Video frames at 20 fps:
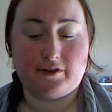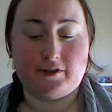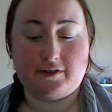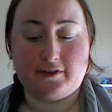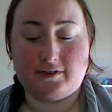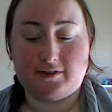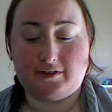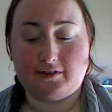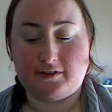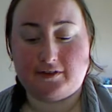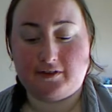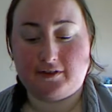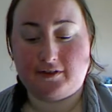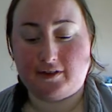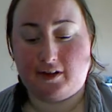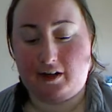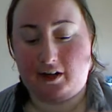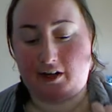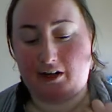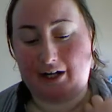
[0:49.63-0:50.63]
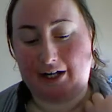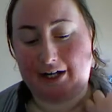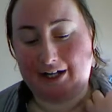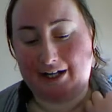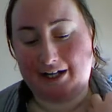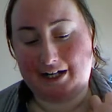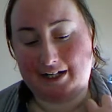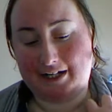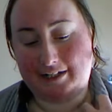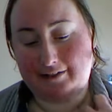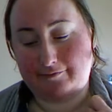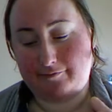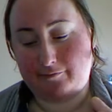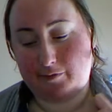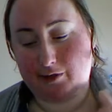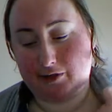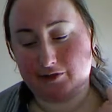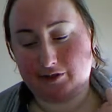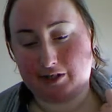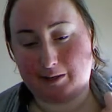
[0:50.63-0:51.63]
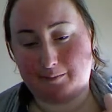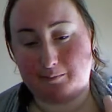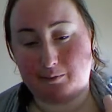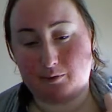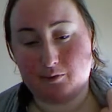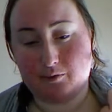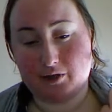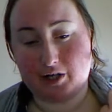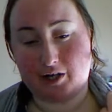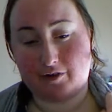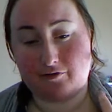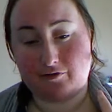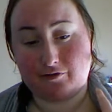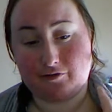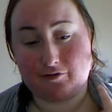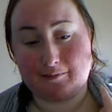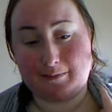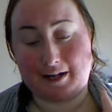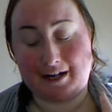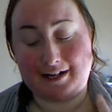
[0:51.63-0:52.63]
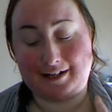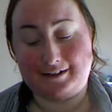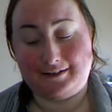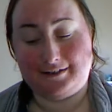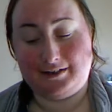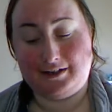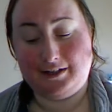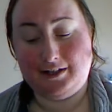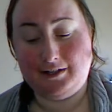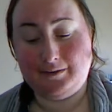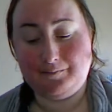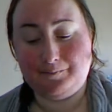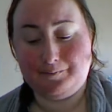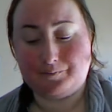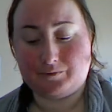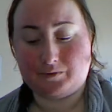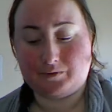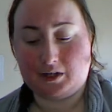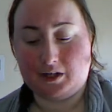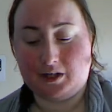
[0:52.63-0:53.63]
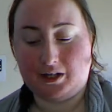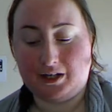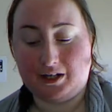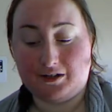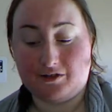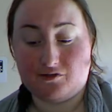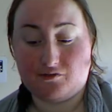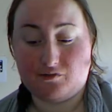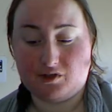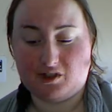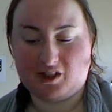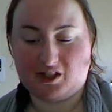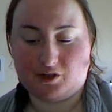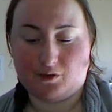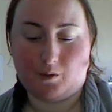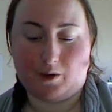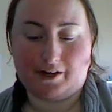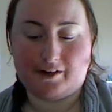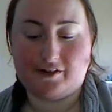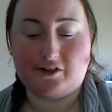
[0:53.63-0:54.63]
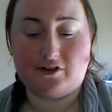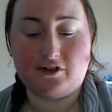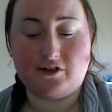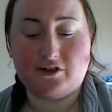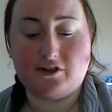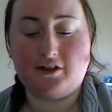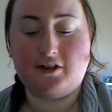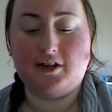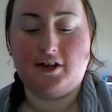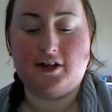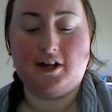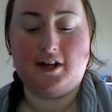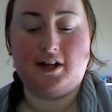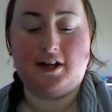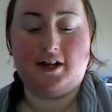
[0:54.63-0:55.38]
For instance, I have one that I pulled out from a magazine. It's really quite cute,